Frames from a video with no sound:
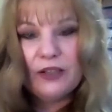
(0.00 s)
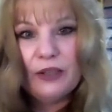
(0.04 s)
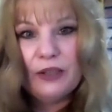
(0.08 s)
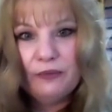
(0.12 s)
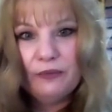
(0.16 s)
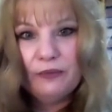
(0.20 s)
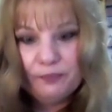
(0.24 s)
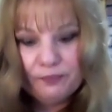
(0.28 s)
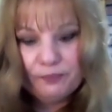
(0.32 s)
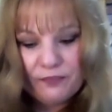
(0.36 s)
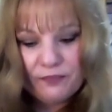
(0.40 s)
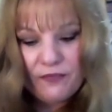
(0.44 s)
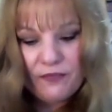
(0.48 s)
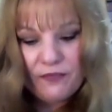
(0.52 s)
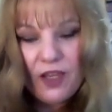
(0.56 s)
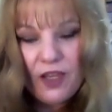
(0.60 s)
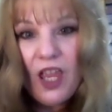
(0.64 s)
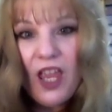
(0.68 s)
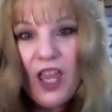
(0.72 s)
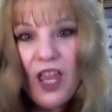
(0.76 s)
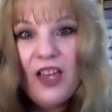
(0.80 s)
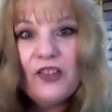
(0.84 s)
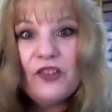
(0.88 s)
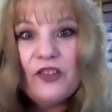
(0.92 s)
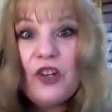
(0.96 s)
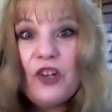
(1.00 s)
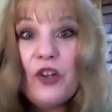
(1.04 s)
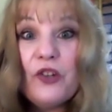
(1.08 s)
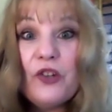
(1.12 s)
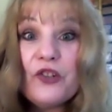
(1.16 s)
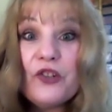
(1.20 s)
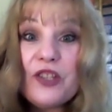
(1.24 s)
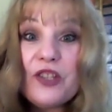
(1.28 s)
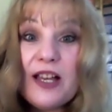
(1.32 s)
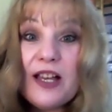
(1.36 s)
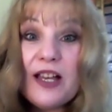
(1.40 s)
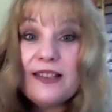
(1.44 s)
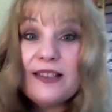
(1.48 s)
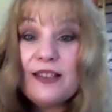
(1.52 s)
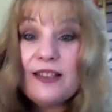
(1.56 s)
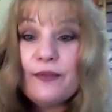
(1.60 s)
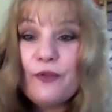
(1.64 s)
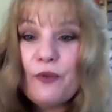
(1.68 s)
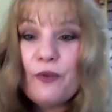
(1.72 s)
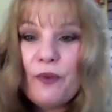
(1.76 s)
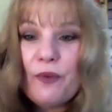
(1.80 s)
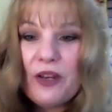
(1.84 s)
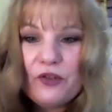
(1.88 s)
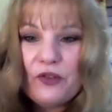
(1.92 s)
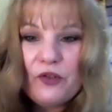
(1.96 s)
you know. So there's lots of
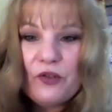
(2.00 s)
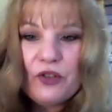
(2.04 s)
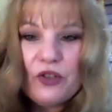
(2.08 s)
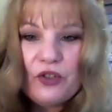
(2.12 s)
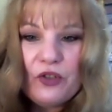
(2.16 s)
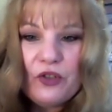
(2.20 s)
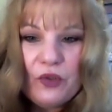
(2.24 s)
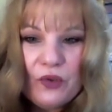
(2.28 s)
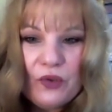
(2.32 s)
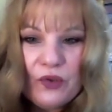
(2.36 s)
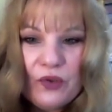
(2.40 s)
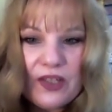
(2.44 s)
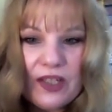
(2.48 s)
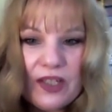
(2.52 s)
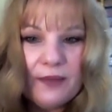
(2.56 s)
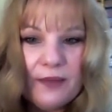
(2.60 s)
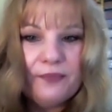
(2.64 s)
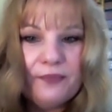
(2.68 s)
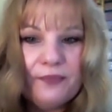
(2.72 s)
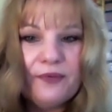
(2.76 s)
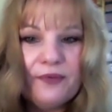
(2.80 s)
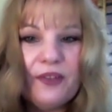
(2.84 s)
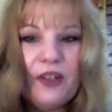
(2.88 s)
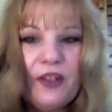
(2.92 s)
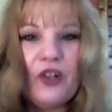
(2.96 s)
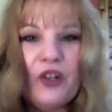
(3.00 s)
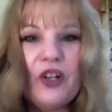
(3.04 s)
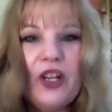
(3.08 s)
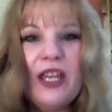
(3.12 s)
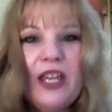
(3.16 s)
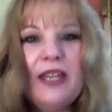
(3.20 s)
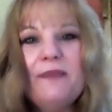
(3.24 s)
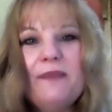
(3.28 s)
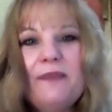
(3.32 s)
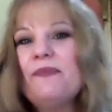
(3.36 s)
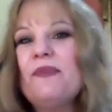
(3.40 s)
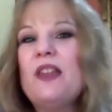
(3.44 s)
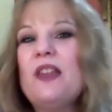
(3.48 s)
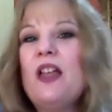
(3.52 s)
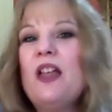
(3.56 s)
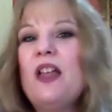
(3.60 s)
different ways you can use it. All right.